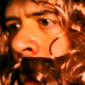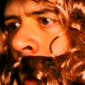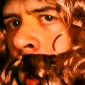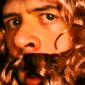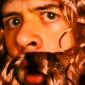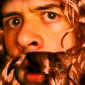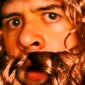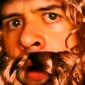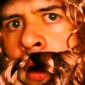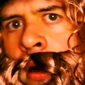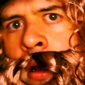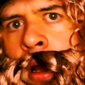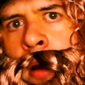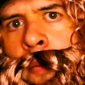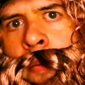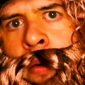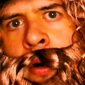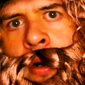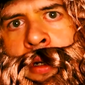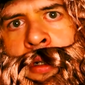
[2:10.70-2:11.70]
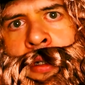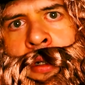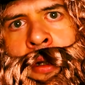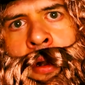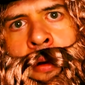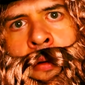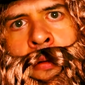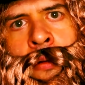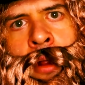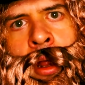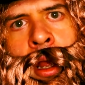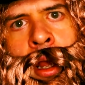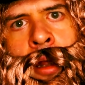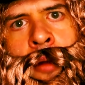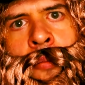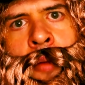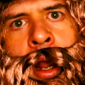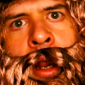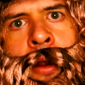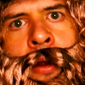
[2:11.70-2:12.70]
How could that person know
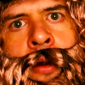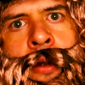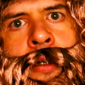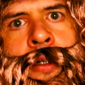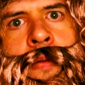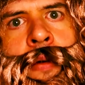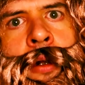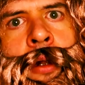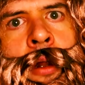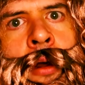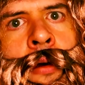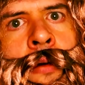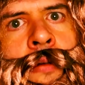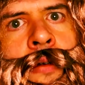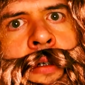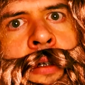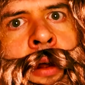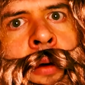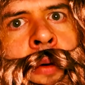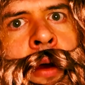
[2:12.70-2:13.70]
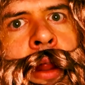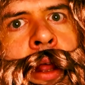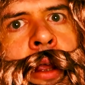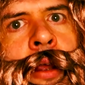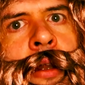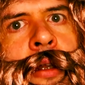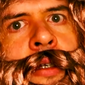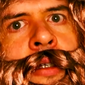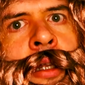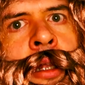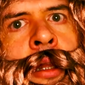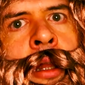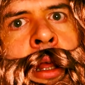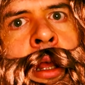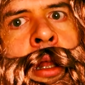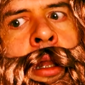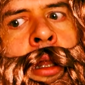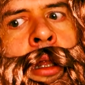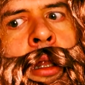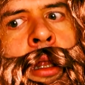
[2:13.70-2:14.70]
that? My curtains were closed. There's no way they could have seen
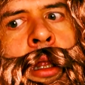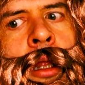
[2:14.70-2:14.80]
that.